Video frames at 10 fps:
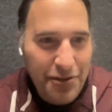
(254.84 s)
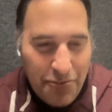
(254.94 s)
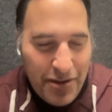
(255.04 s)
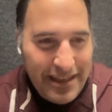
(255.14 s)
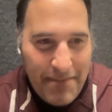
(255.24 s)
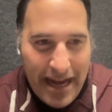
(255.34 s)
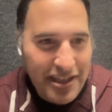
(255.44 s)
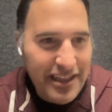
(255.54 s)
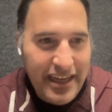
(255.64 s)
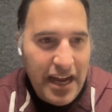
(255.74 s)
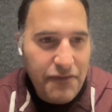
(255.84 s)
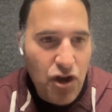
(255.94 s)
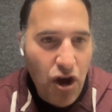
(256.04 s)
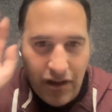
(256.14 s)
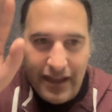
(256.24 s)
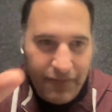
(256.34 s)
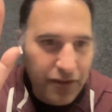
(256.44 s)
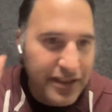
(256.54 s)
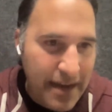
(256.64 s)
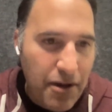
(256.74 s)
the ones that magically kind of call in
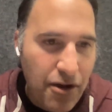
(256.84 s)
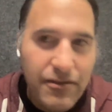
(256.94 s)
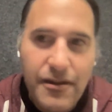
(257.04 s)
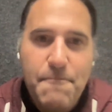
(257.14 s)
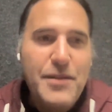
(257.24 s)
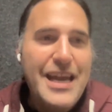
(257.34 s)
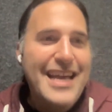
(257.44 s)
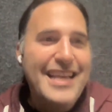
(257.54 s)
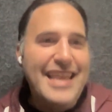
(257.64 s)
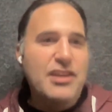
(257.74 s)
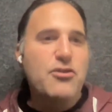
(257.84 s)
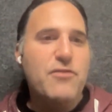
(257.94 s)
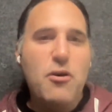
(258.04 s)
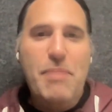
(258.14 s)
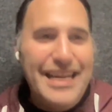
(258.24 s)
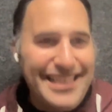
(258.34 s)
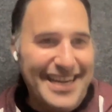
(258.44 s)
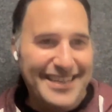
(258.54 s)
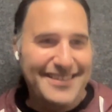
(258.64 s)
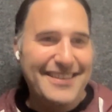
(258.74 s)
for a demo, then you have no
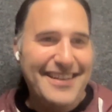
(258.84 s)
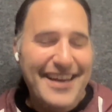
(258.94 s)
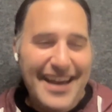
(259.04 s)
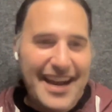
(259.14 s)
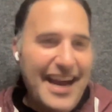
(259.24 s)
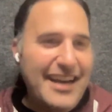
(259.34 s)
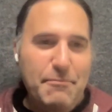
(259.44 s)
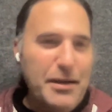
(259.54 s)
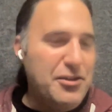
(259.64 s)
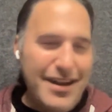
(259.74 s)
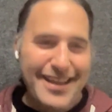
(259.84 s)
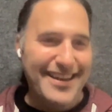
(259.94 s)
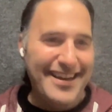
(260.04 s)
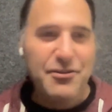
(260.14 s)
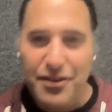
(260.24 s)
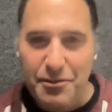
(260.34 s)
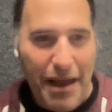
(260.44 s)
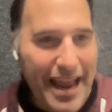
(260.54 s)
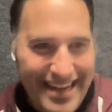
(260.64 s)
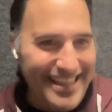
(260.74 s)
baseline. And I could pitch you anything and you could
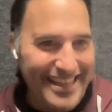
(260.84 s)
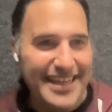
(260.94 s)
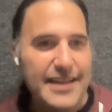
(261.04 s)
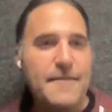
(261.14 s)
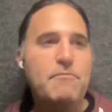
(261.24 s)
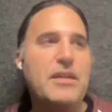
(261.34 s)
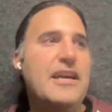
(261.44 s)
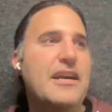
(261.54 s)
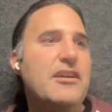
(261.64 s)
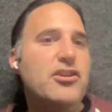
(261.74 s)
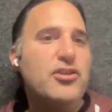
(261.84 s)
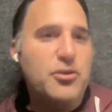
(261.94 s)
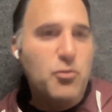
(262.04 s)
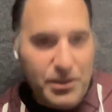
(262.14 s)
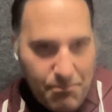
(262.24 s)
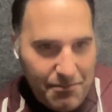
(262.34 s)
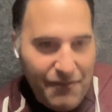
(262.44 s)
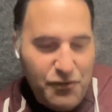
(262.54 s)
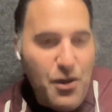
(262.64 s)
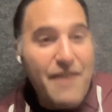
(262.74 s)
pay anything. What
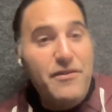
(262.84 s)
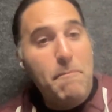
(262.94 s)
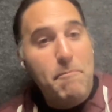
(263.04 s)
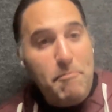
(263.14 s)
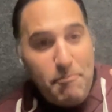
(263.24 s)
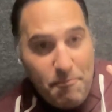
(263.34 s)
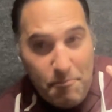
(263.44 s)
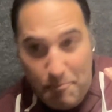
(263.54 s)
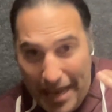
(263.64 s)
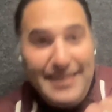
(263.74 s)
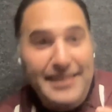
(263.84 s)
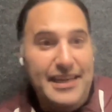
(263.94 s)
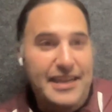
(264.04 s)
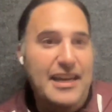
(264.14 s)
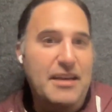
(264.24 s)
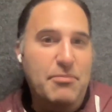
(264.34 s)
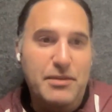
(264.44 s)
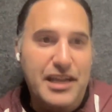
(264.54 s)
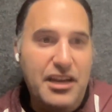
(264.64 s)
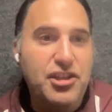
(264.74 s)
if you have a basic
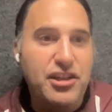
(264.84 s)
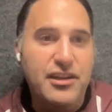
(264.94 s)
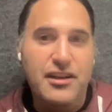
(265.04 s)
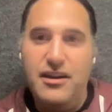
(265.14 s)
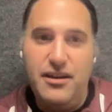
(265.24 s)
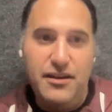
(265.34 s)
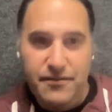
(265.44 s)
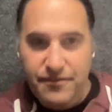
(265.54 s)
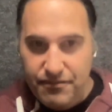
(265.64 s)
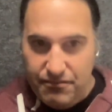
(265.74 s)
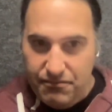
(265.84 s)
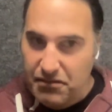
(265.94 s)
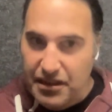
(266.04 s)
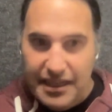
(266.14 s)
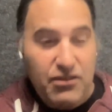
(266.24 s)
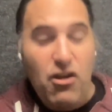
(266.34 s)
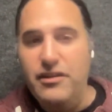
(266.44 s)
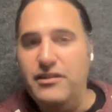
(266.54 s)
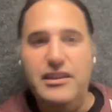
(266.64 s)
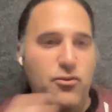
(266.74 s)
implementation of, let's
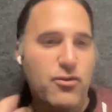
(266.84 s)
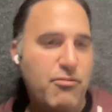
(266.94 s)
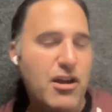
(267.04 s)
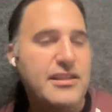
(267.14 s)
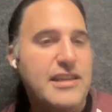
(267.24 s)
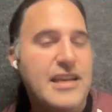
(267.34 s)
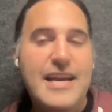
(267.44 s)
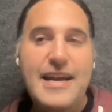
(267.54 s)
call it a lead scoring process,